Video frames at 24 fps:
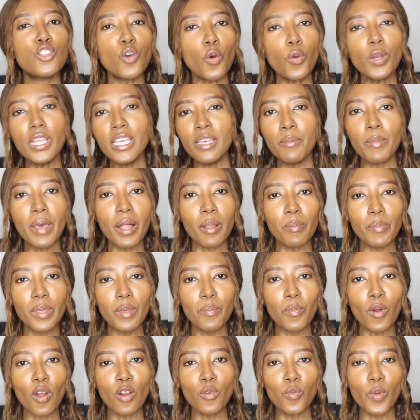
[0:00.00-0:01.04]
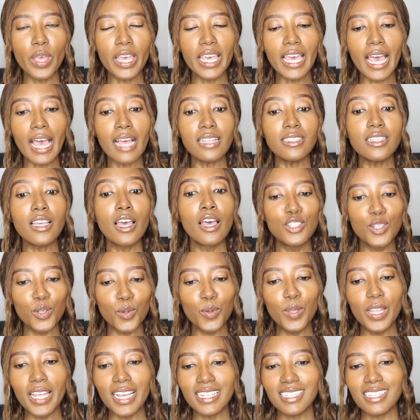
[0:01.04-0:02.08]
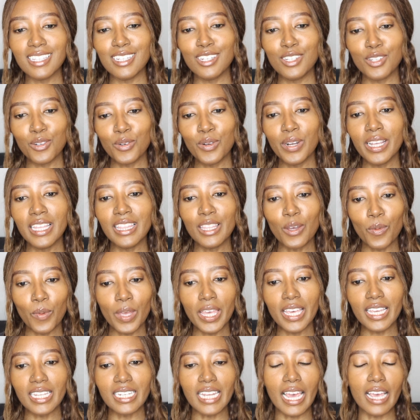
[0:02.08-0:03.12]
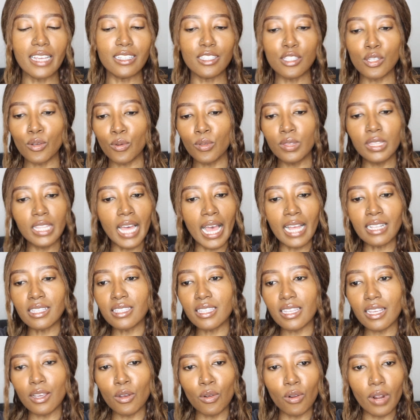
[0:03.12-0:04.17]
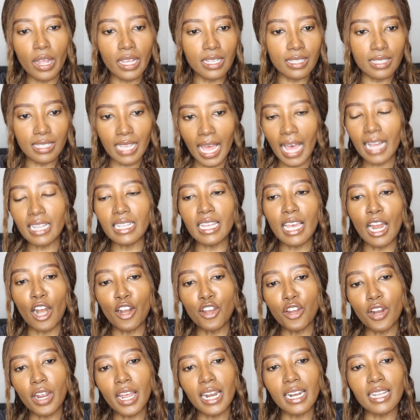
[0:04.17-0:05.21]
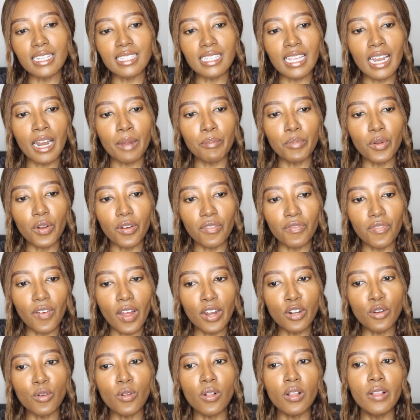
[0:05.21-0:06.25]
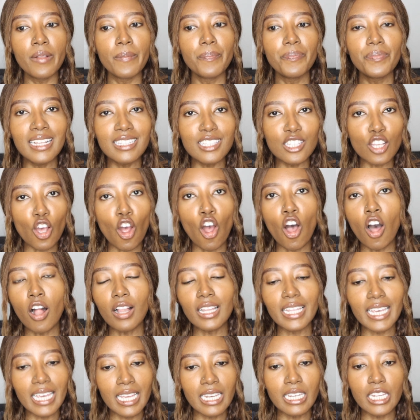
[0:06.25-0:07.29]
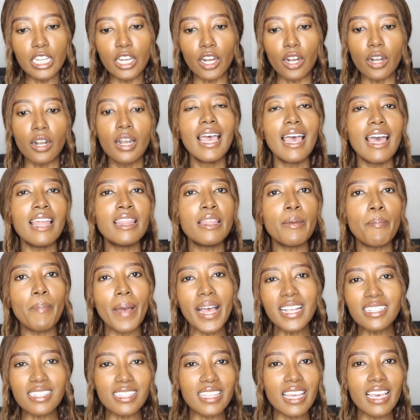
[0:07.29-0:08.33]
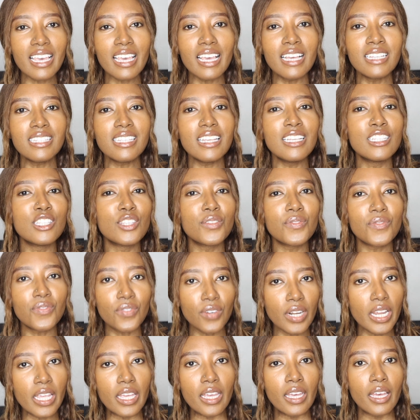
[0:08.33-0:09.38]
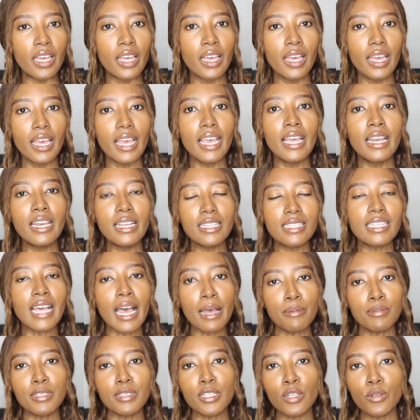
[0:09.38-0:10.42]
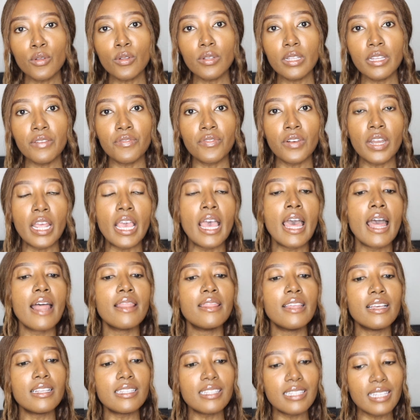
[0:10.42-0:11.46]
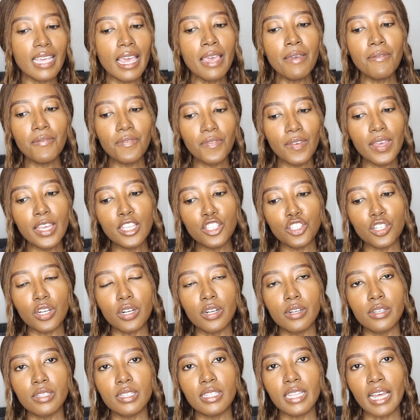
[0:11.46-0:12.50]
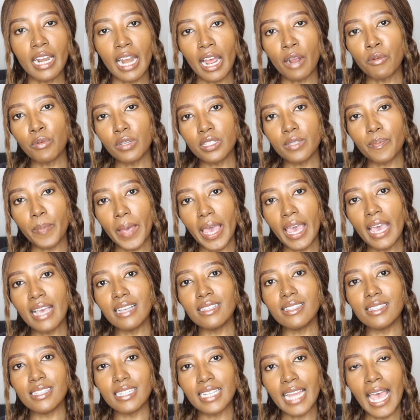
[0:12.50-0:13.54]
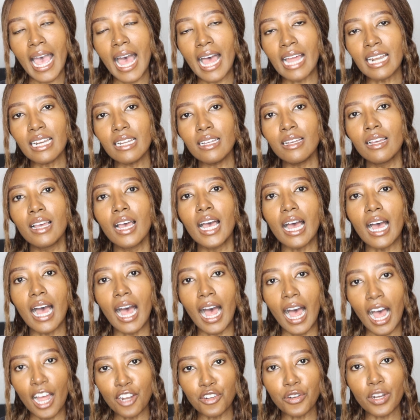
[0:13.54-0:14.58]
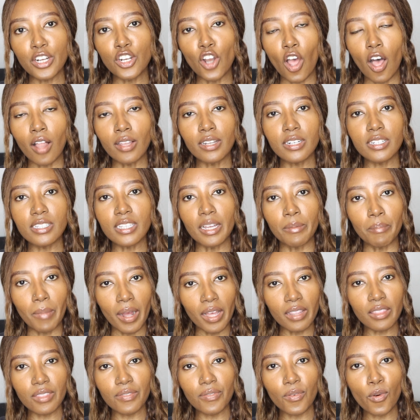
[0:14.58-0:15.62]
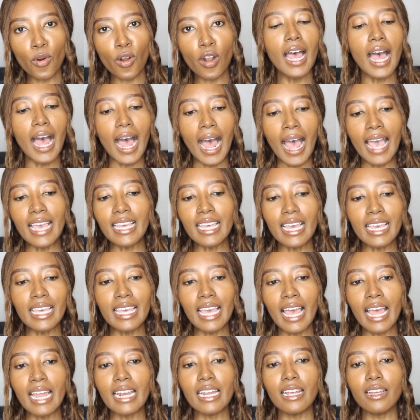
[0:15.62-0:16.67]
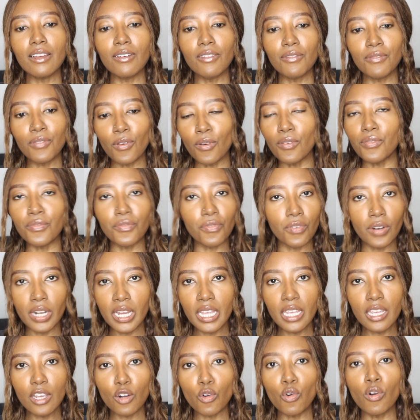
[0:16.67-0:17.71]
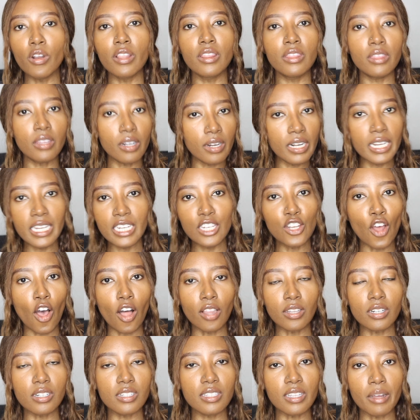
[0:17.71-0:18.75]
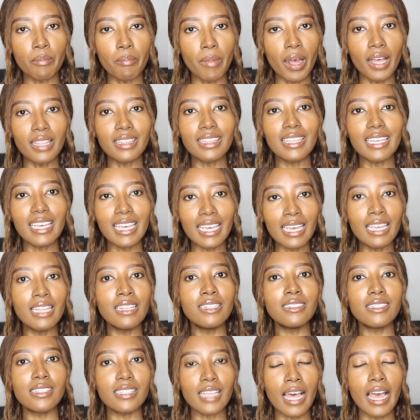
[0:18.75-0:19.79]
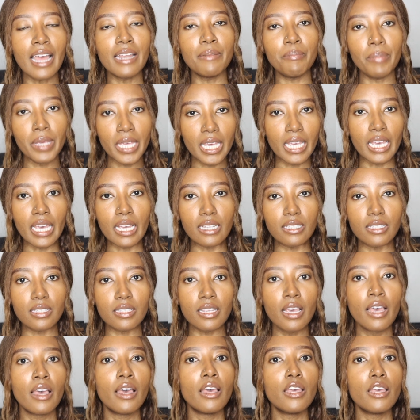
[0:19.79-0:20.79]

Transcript: Don't email people on weekends. Do this during the weekdays. So that's exactly how you're gonna set up your funnel. It's all in here. And the best thing is it's free. It is absolutely free. The same features that I was paying Stan $100 a month for, I can get for free or $30 a month inside Beacons.